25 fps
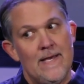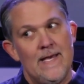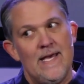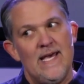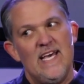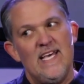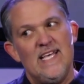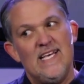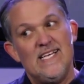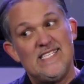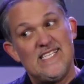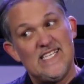
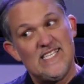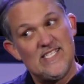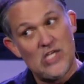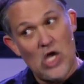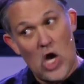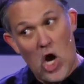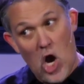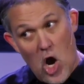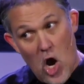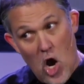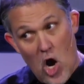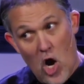this is a
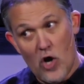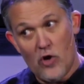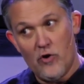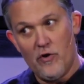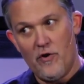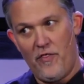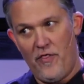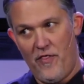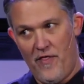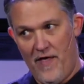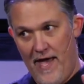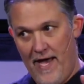heart
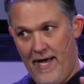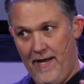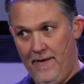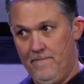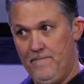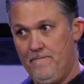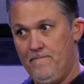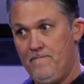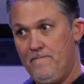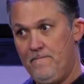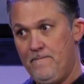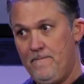thing.
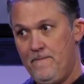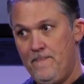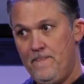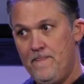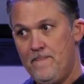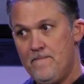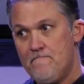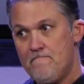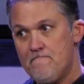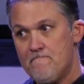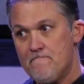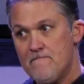
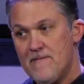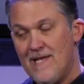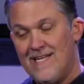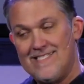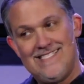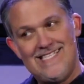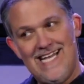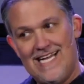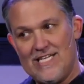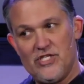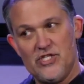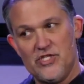It's
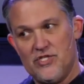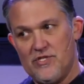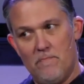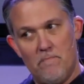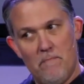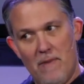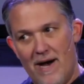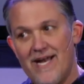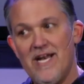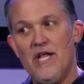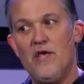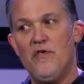not just a
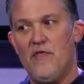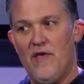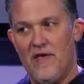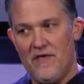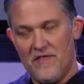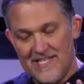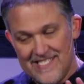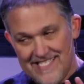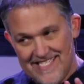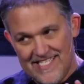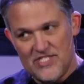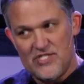money thing.
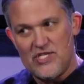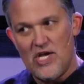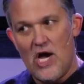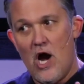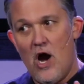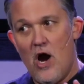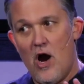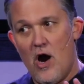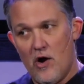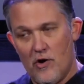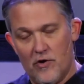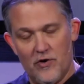This is a
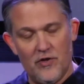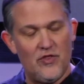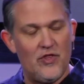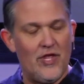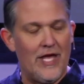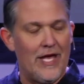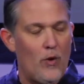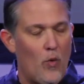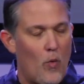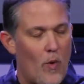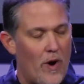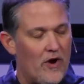heart
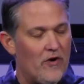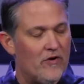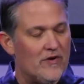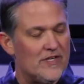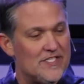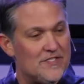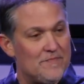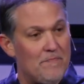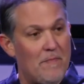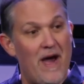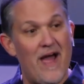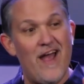thing. Where
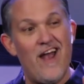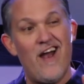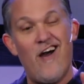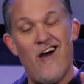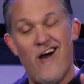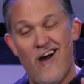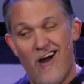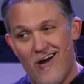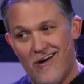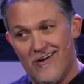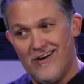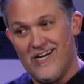is my
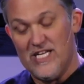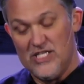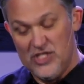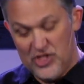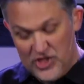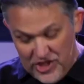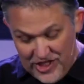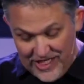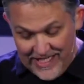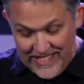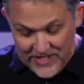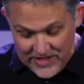heart? And
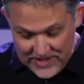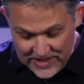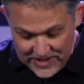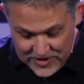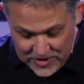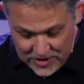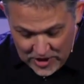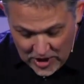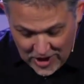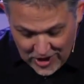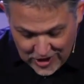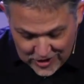
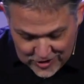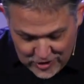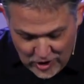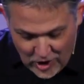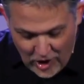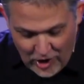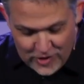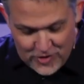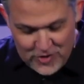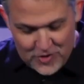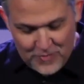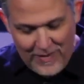Jesus
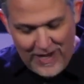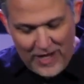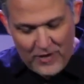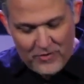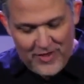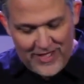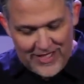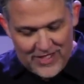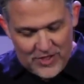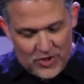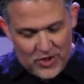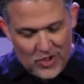talks about
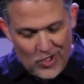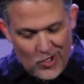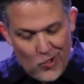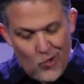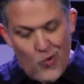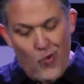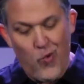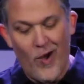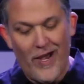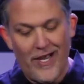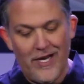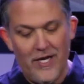this
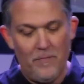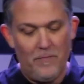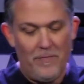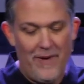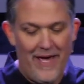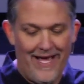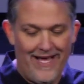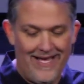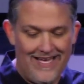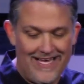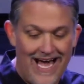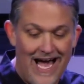quite a
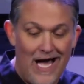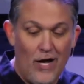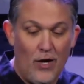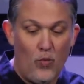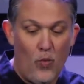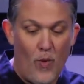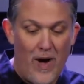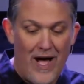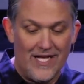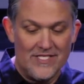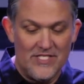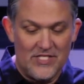bit. God
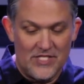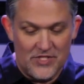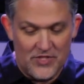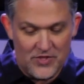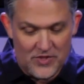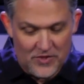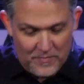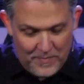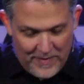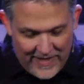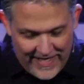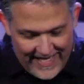wants us
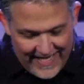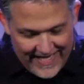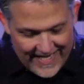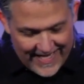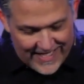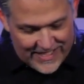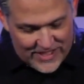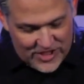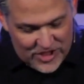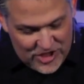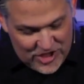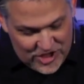to be
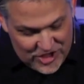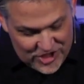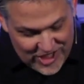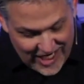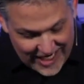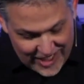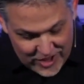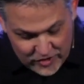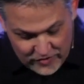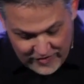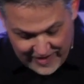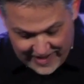
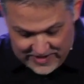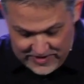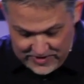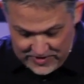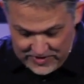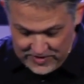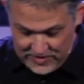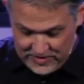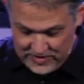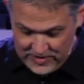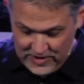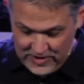
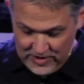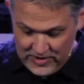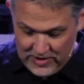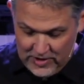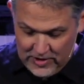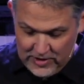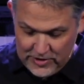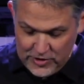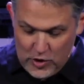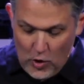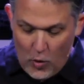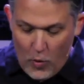generous.
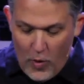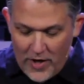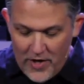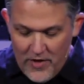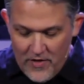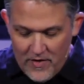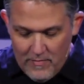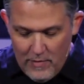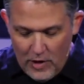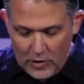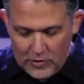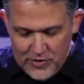So, one of
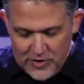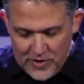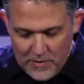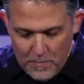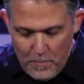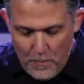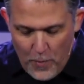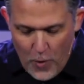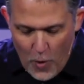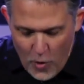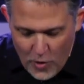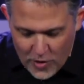the most
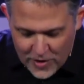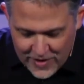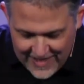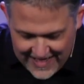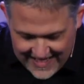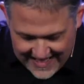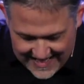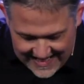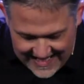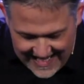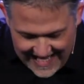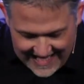
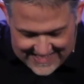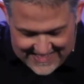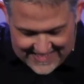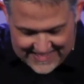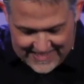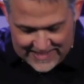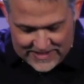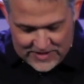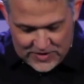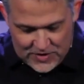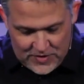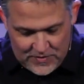important
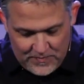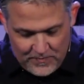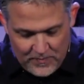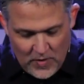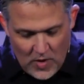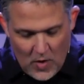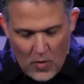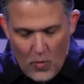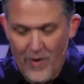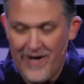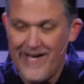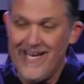lessons
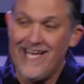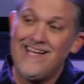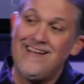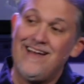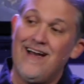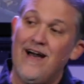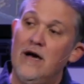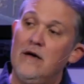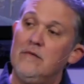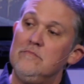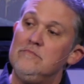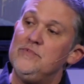when it
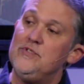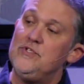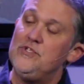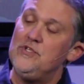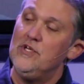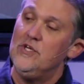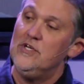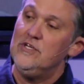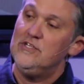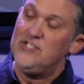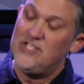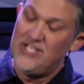comes
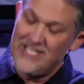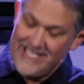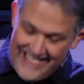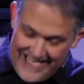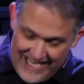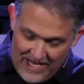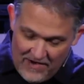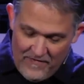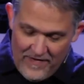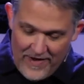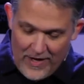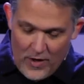to
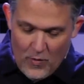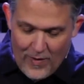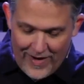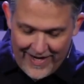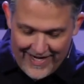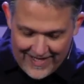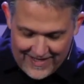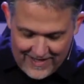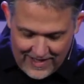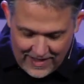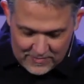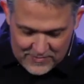giving, when
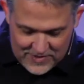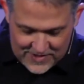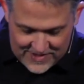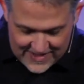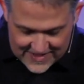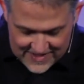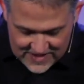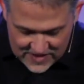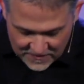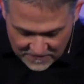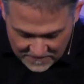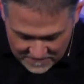it comes to
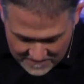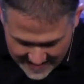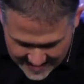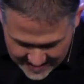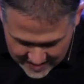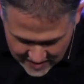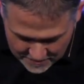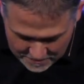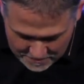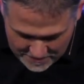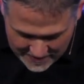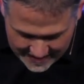
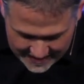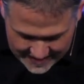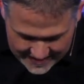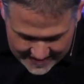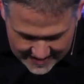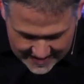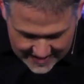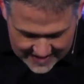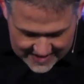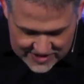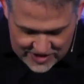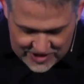developing
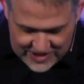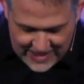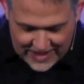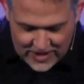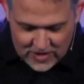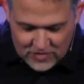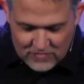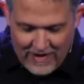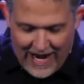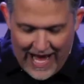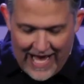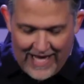
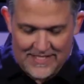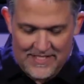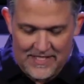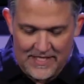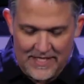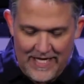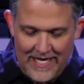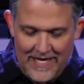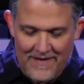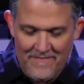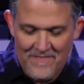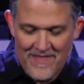
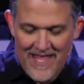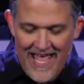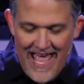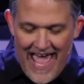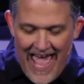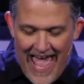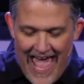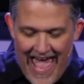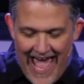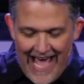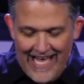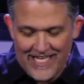generosity,
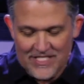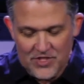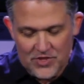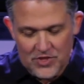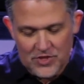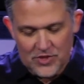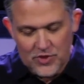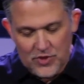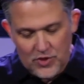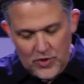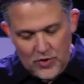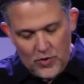has to
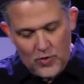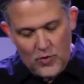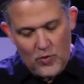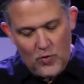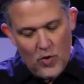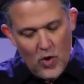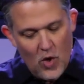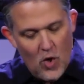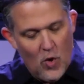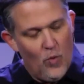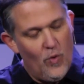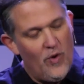do
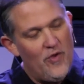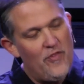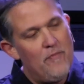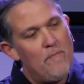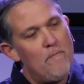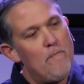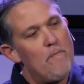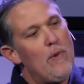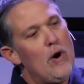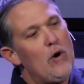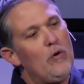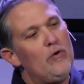with
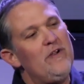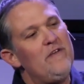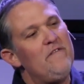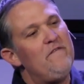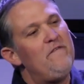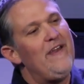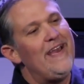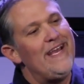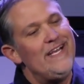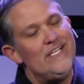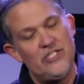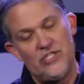
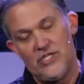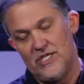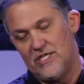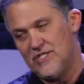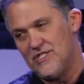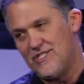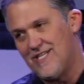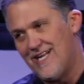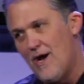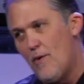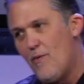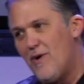
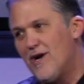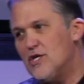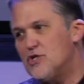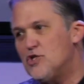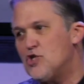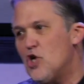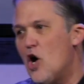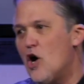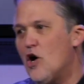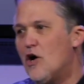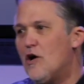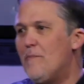motivations. And I want to
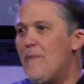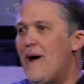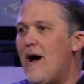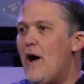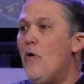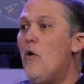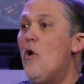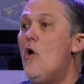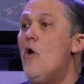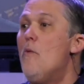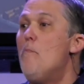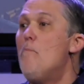talk about
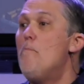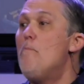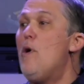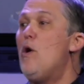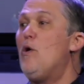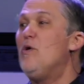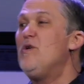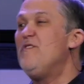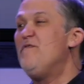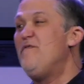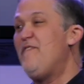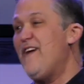
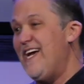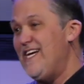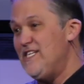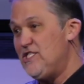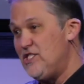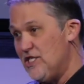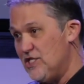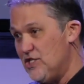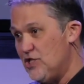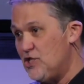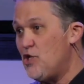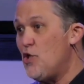
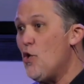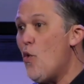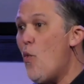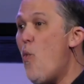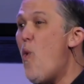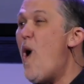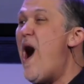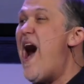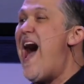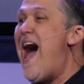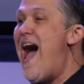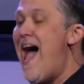motivations, the
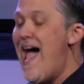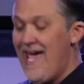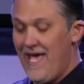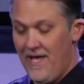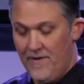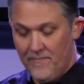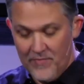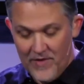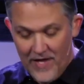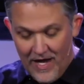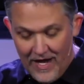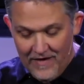why
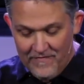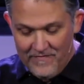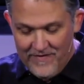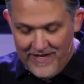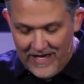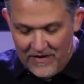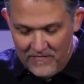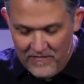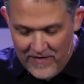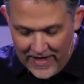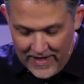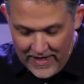of
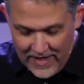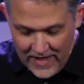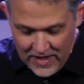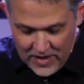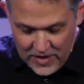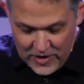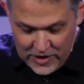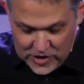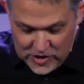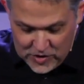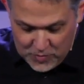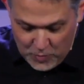giving
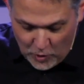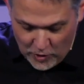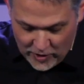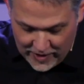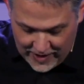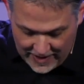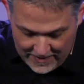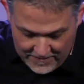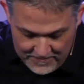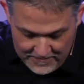this morning.